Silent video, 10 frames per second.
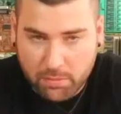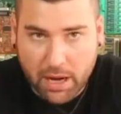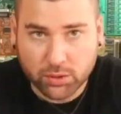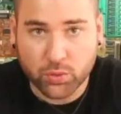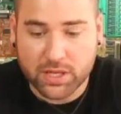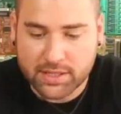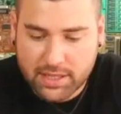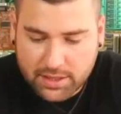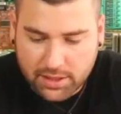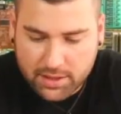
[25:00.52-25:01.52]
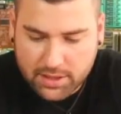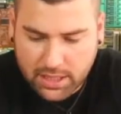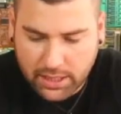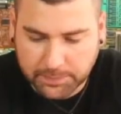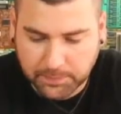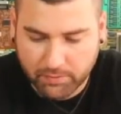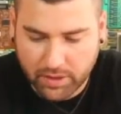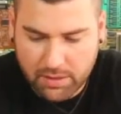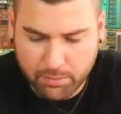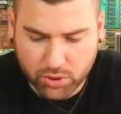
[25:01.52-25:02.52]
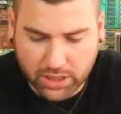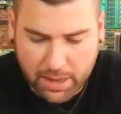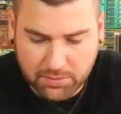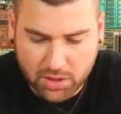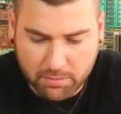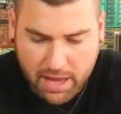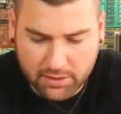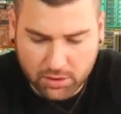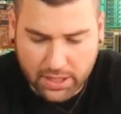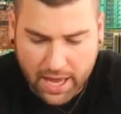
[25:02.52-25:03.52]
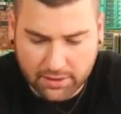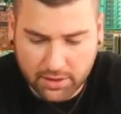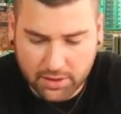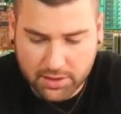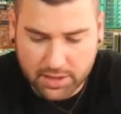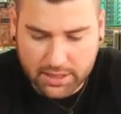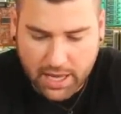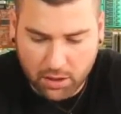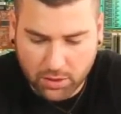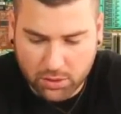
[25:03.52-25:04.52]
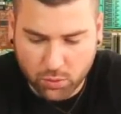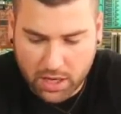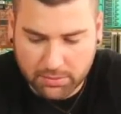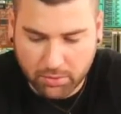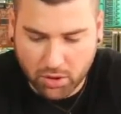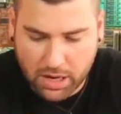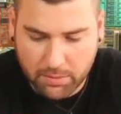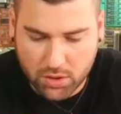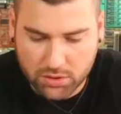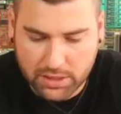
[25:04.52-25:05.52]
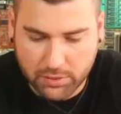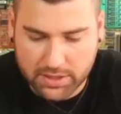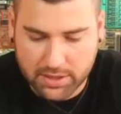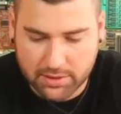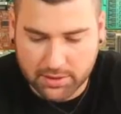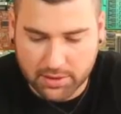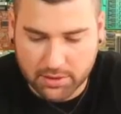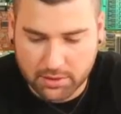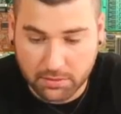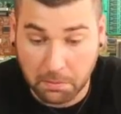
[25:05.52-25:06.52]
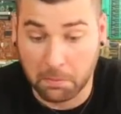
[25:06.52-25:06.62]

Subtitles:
about resistors, input capture method, handlers, and how can write program using resistors.